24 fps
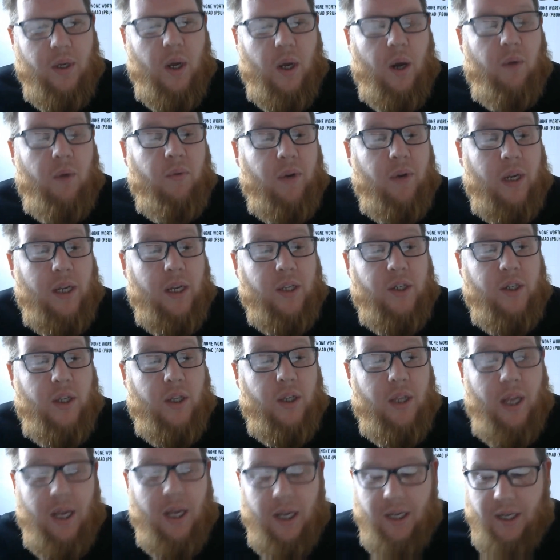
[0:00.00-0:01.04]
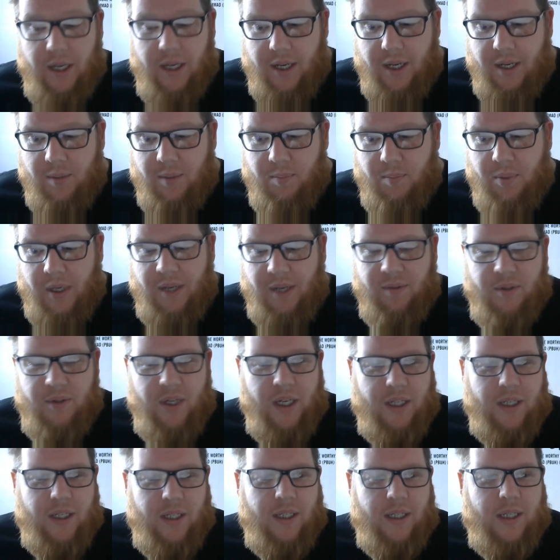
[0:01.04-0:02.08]
a religion that believe
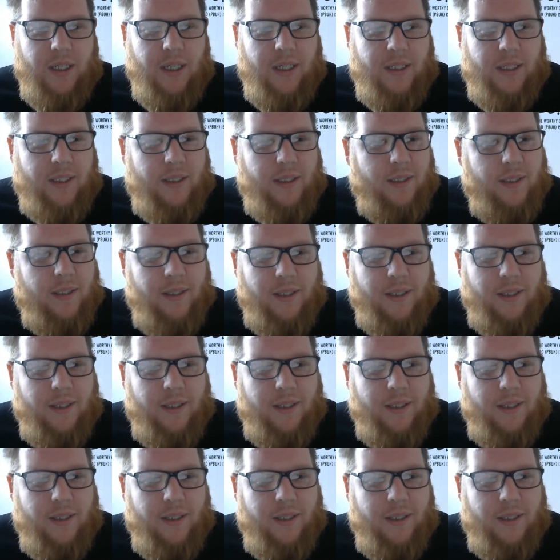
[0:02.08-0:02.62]
Jesus is